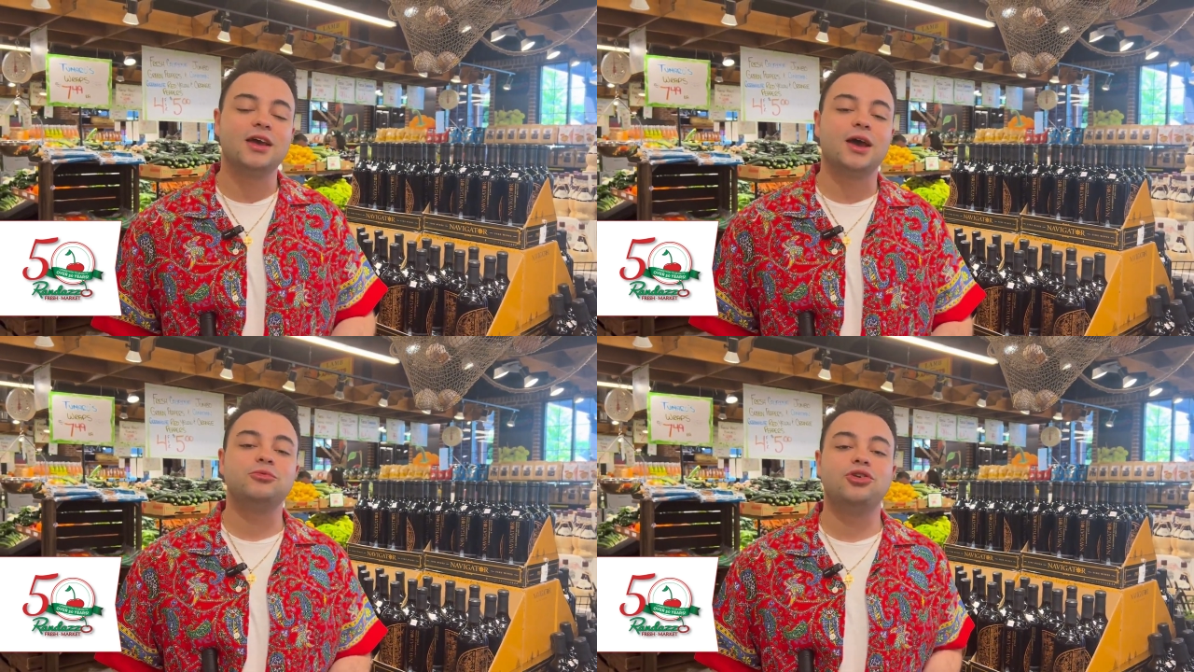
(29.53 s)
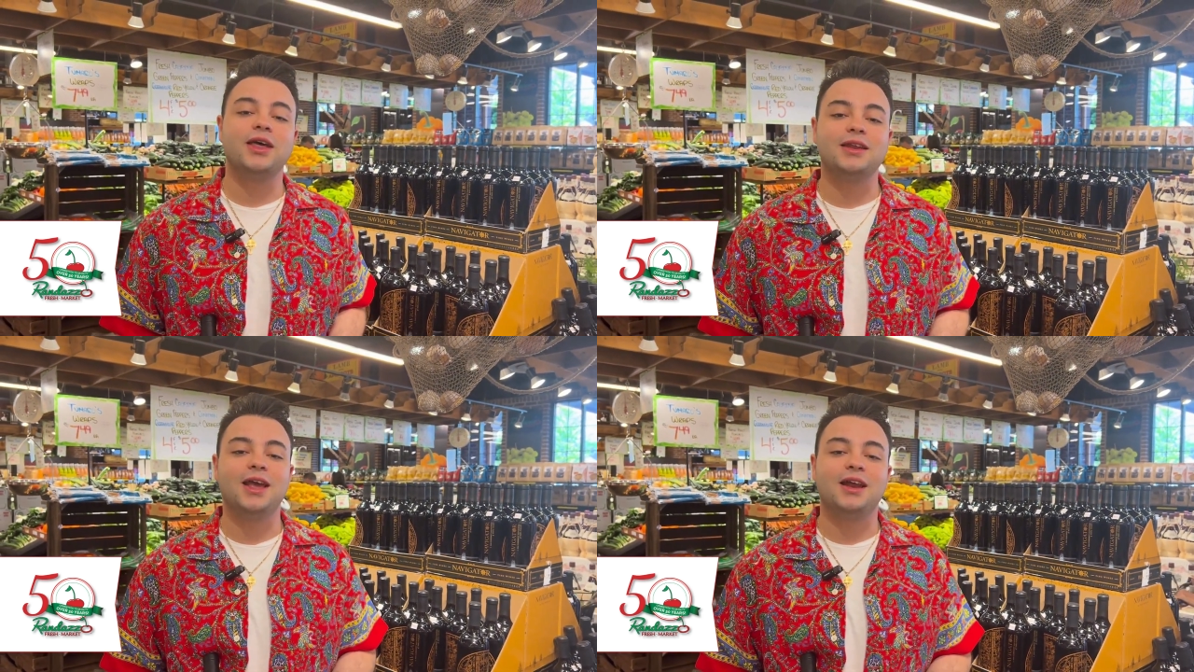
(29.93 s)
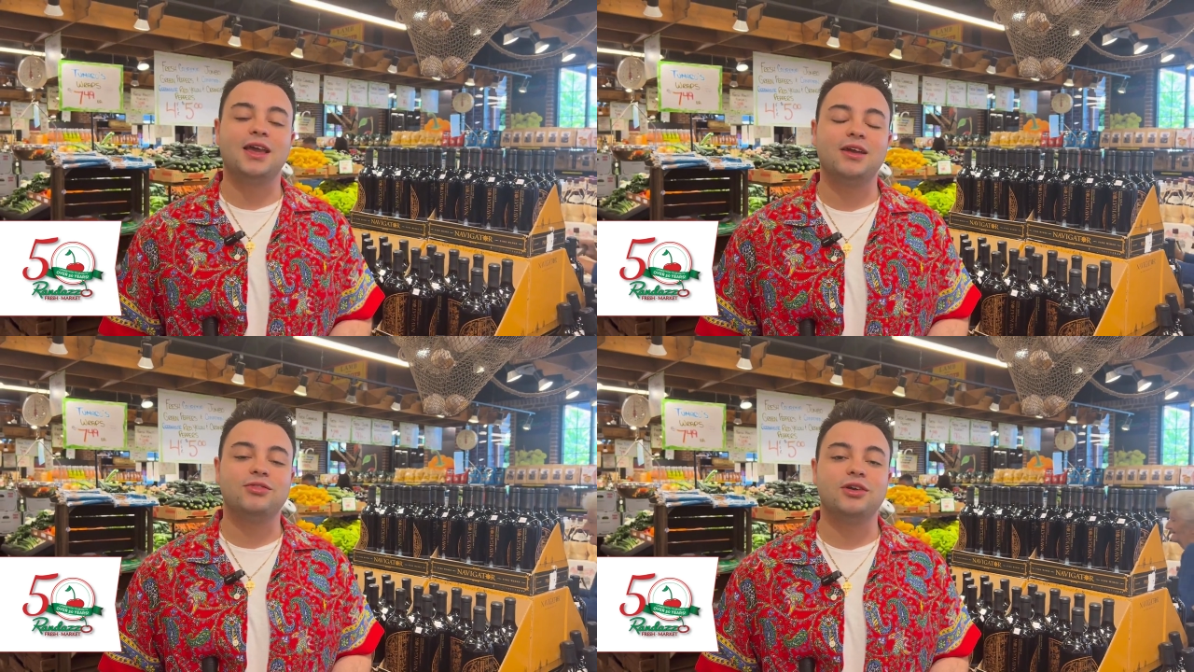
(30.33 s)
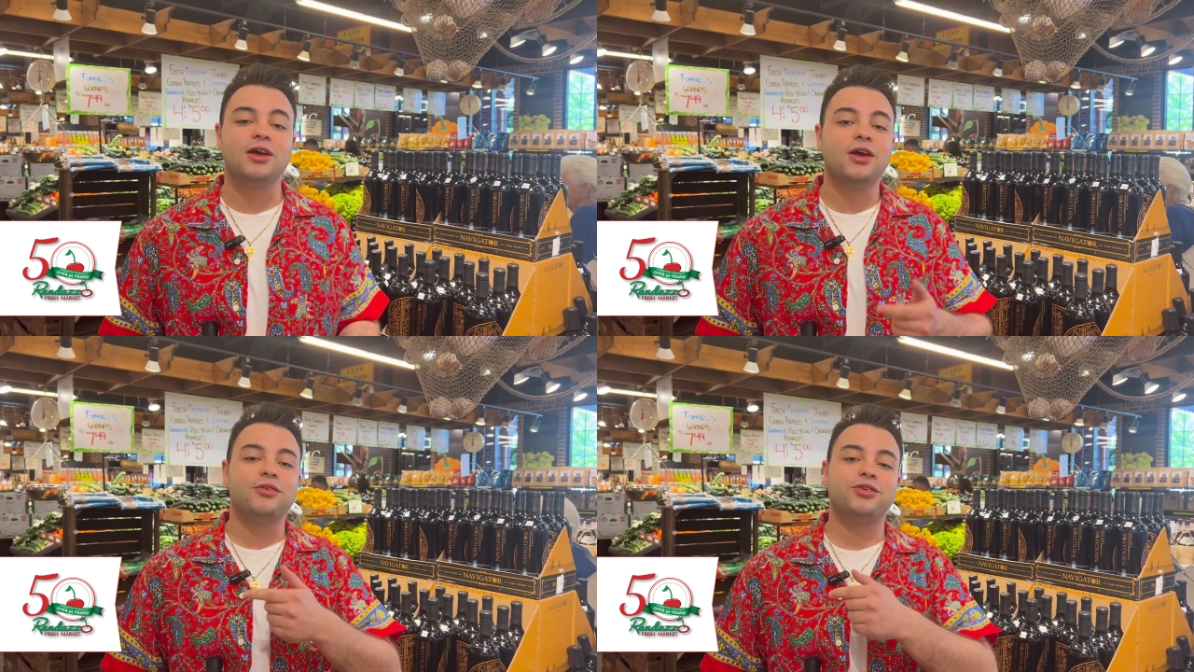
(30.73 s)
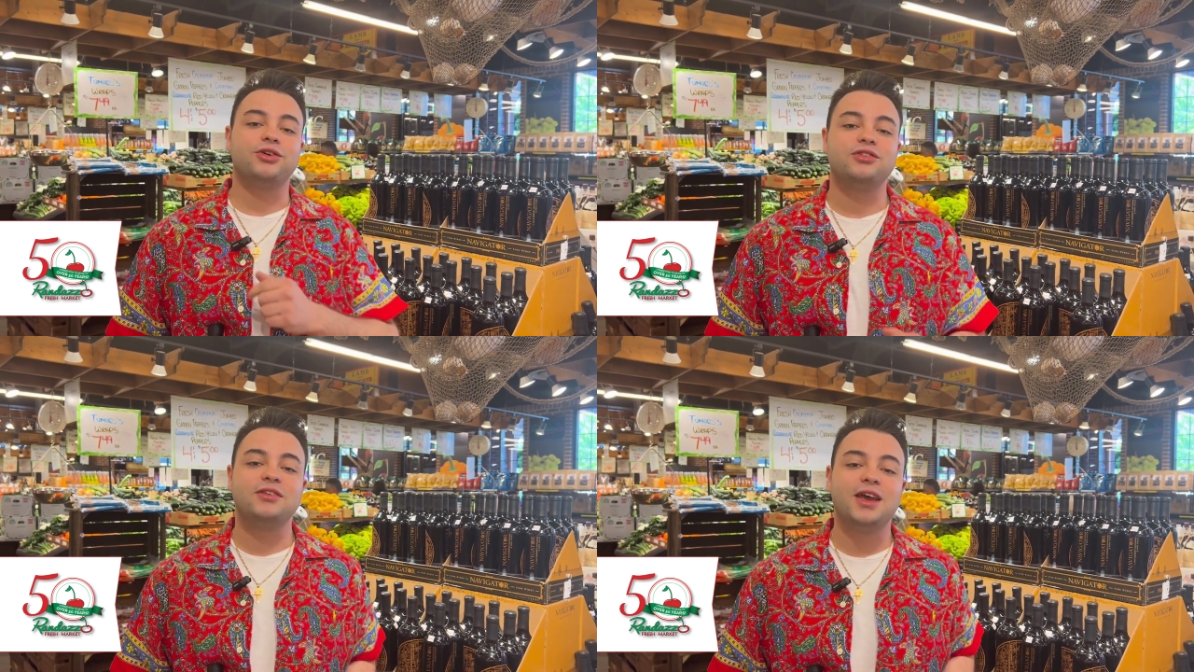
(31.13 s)
Come try the Navigator for
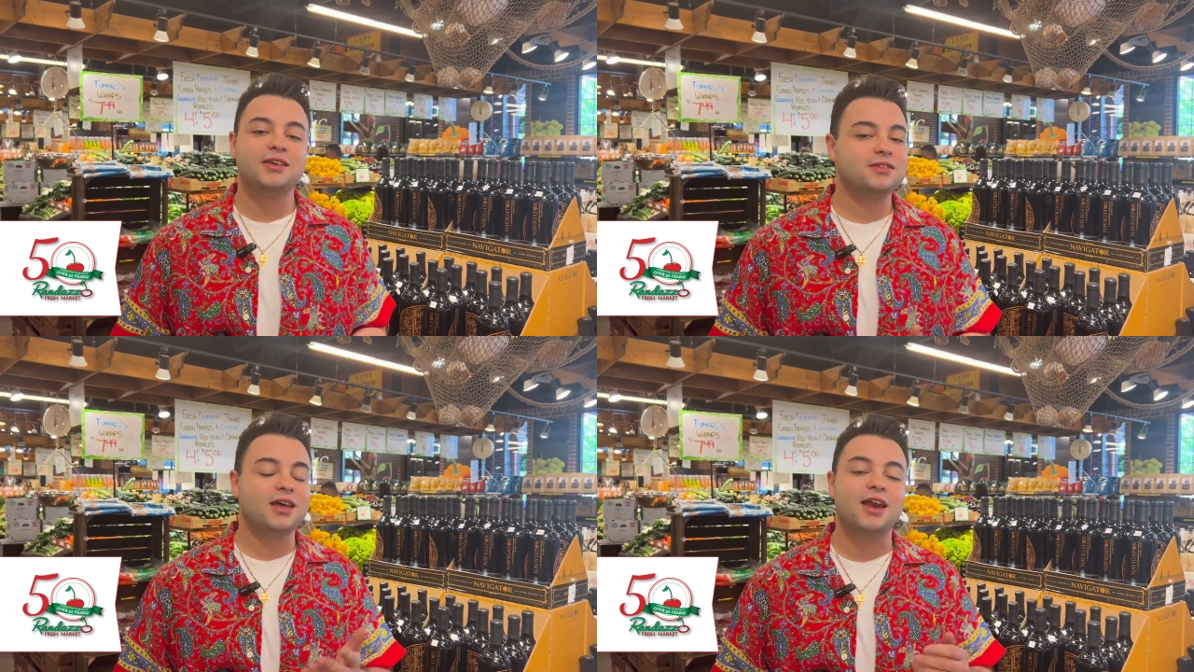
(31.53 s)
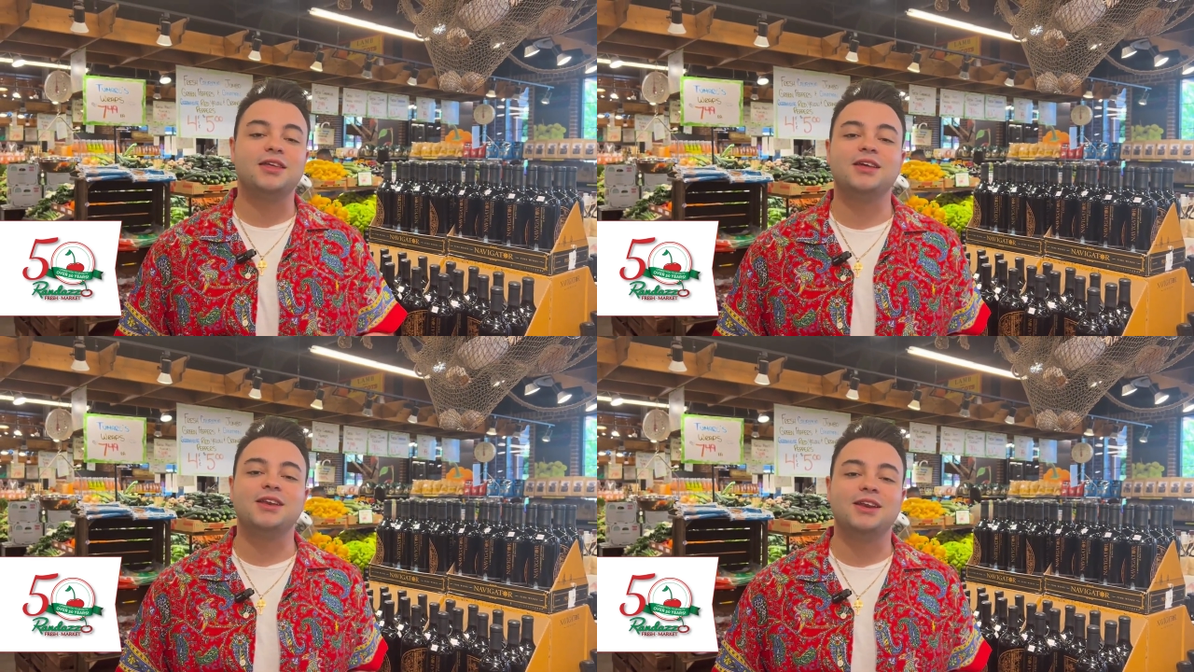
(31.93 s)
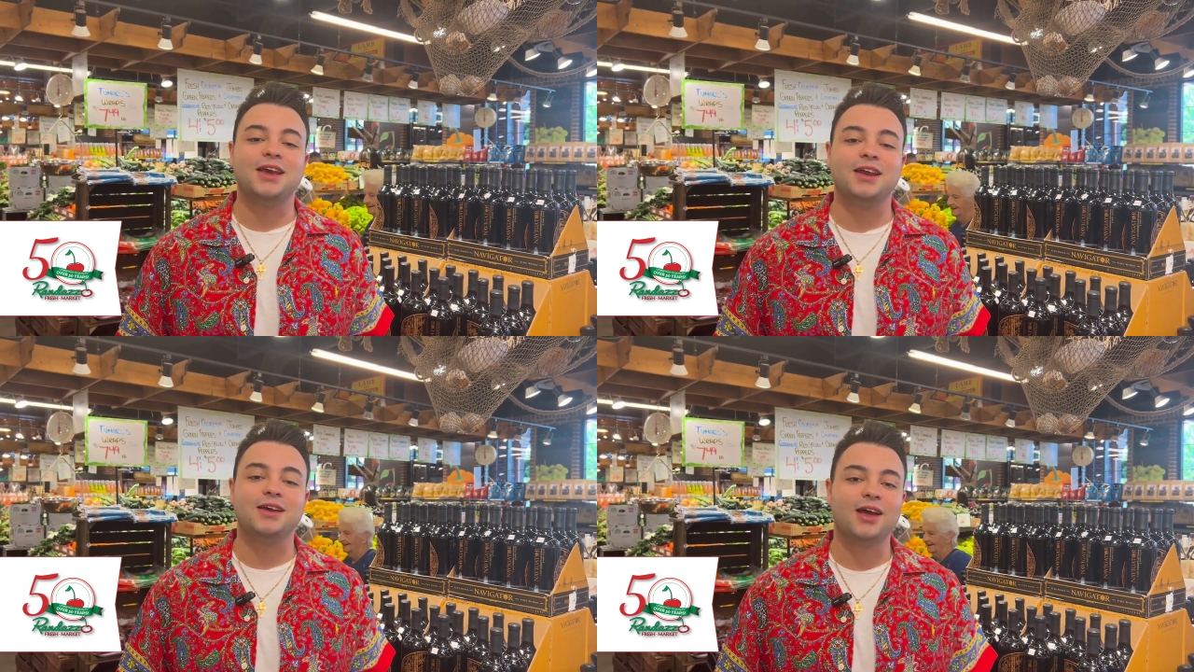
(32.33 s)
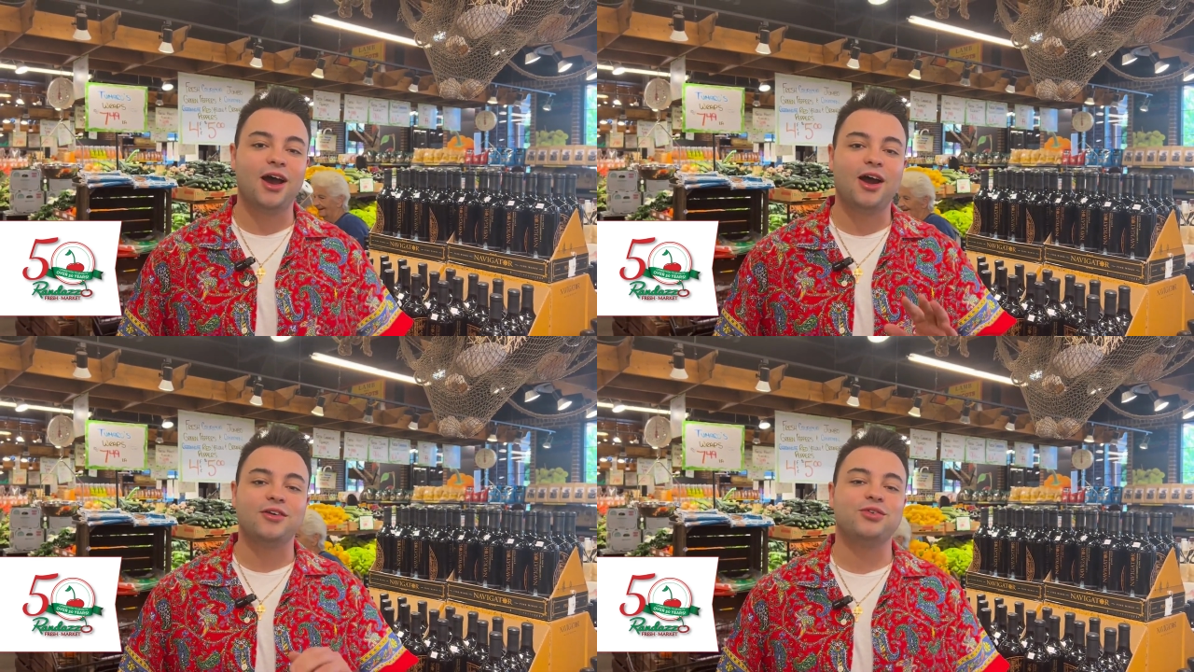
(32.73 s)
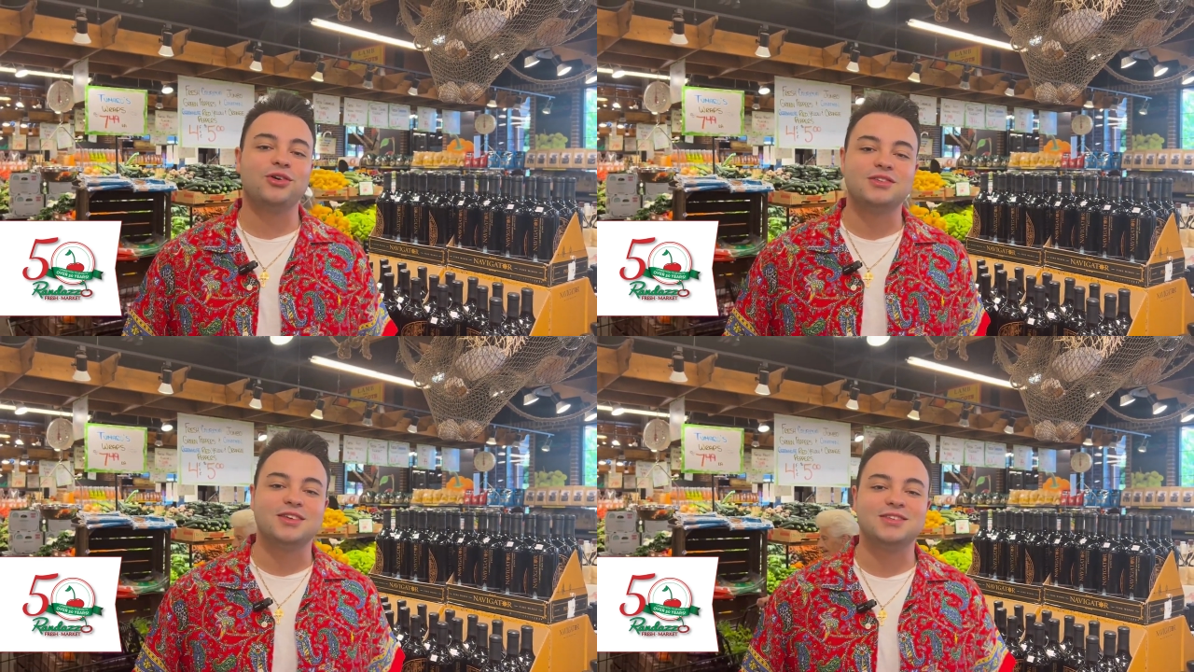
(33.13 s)
your states, anything you need. All right,
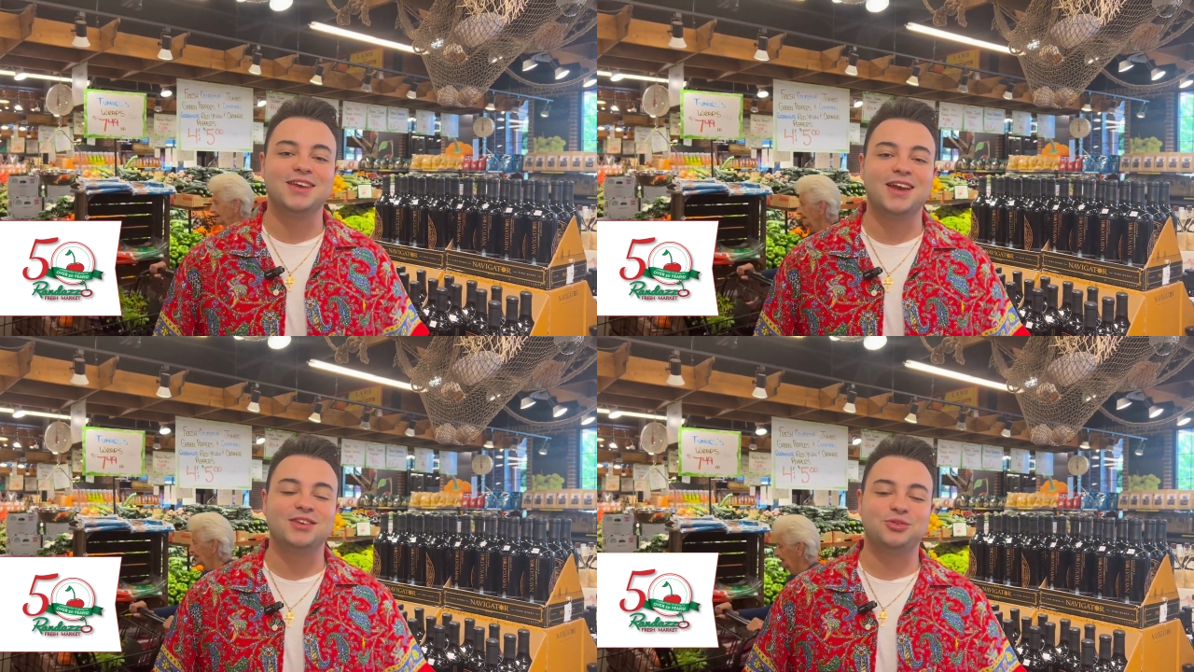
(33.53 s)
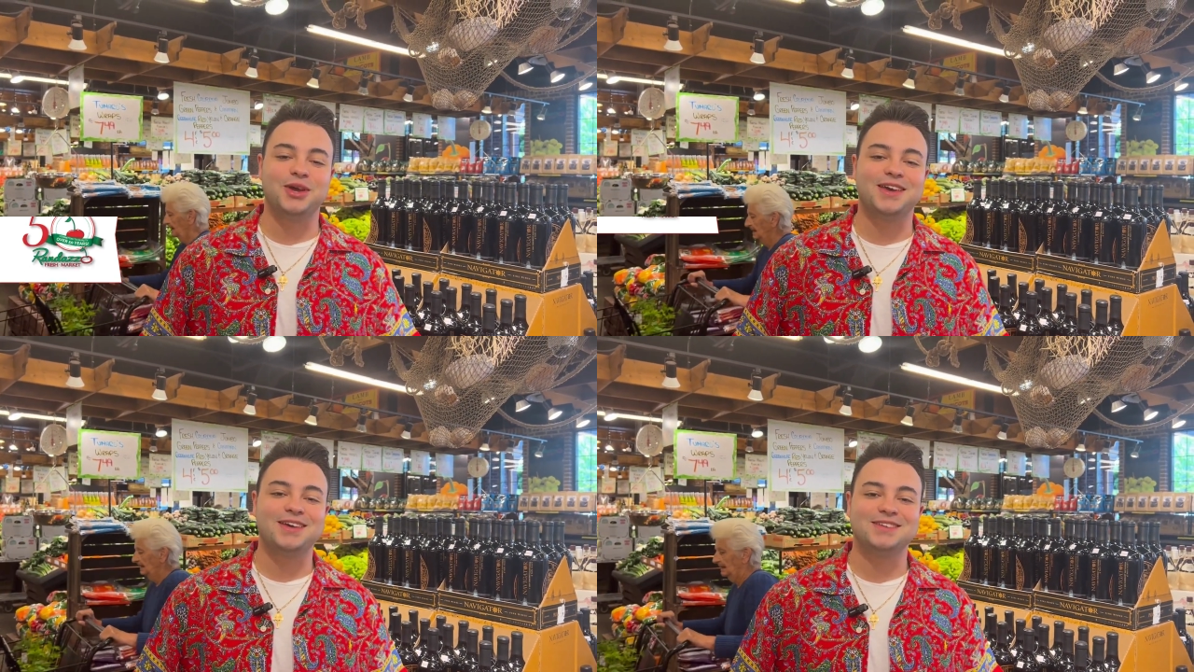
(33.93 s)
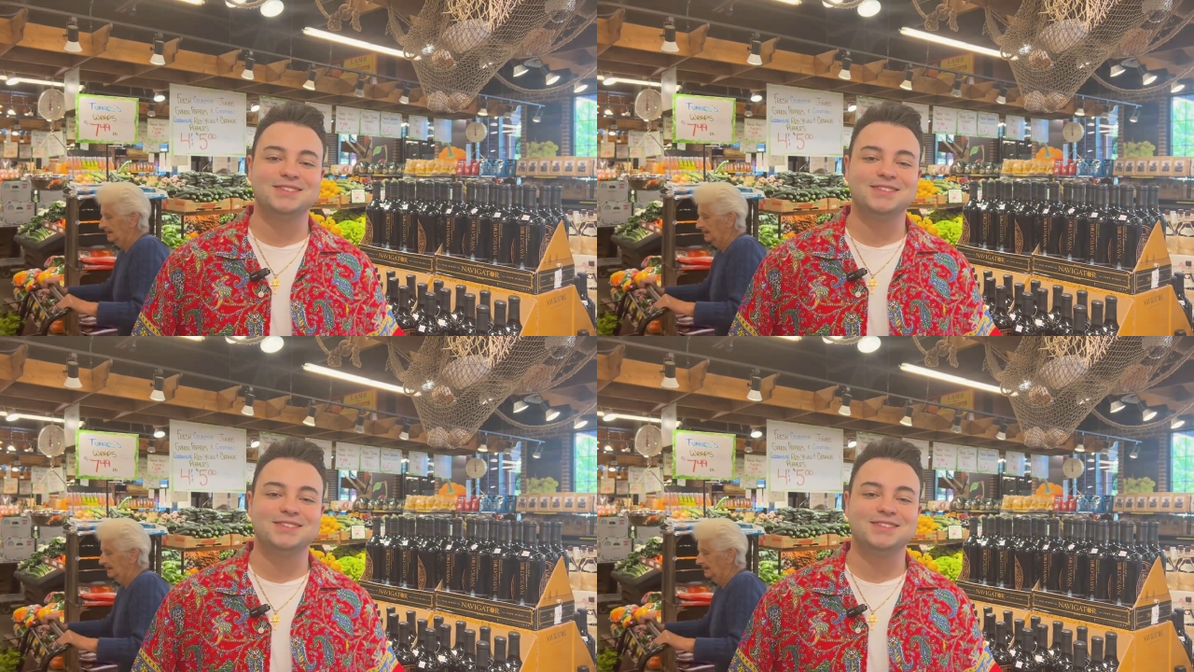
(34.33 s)
folks, I'll see you next week.